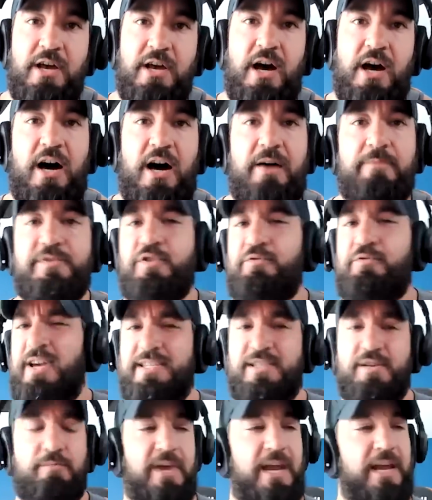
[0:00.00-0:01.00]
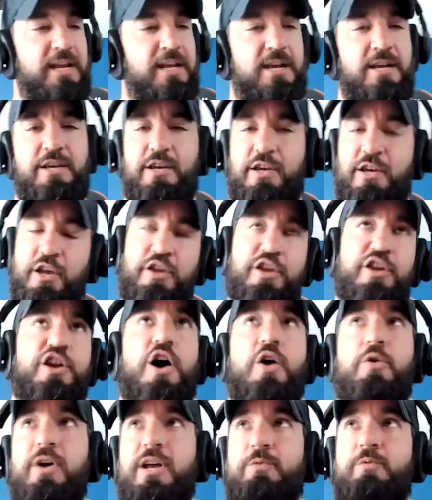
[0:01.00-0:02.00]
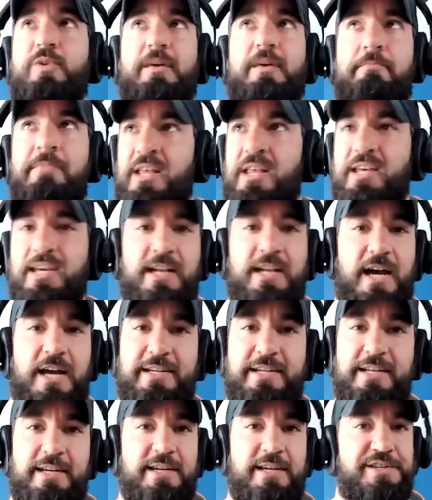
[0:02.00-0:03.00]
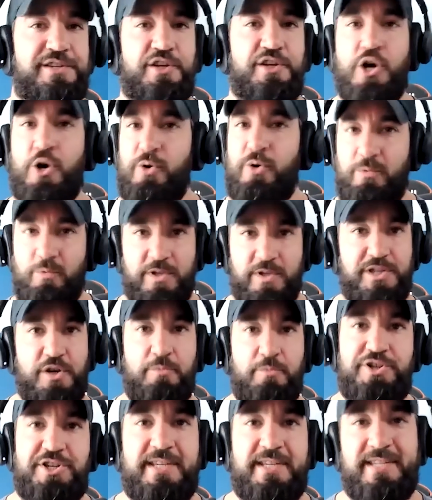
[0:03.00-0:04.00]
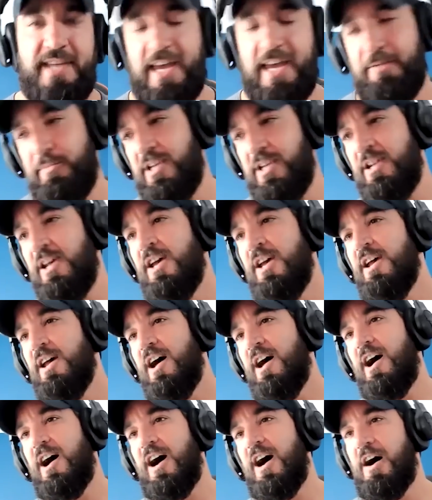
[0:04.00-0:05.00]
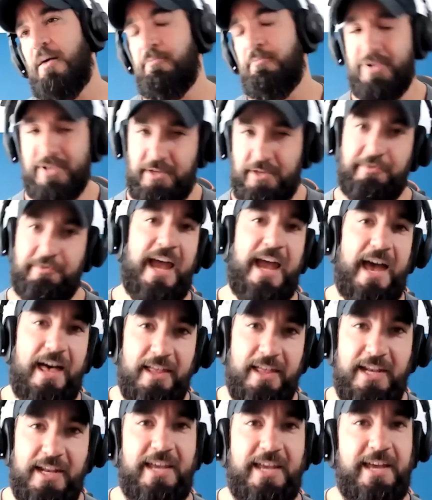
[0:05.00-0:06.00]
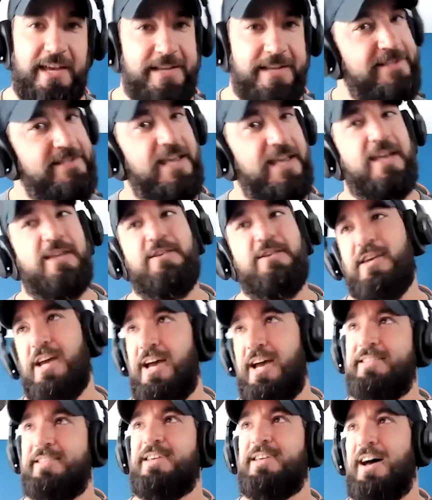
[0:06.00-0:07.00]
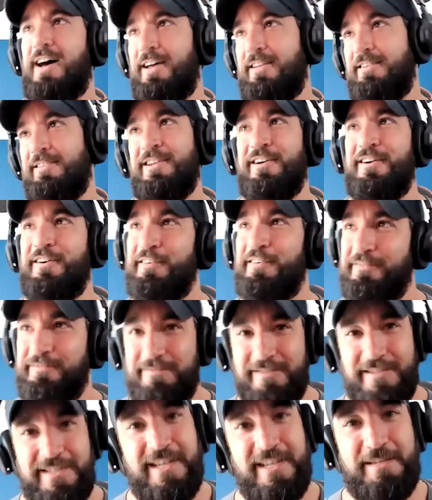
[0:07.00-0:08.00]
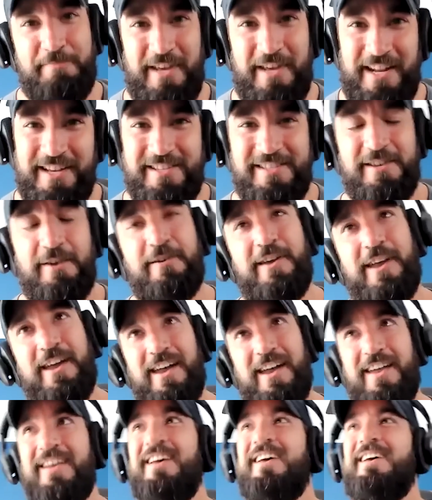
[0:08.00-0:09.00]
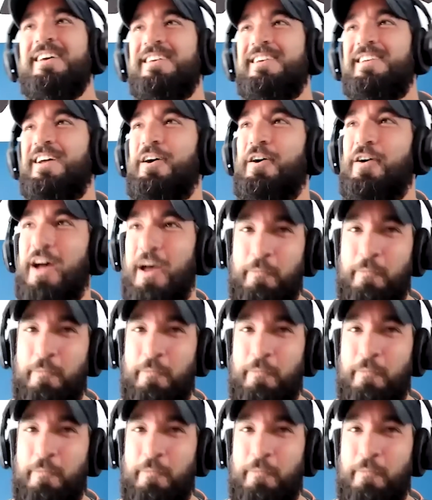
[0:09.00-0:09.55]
Um, so WrestleMania, you you go in with a million ideas, you go in with so much excitement, um, but the reality hits. Hey, you guys got you know six minutes, okay, mm. you know, yep.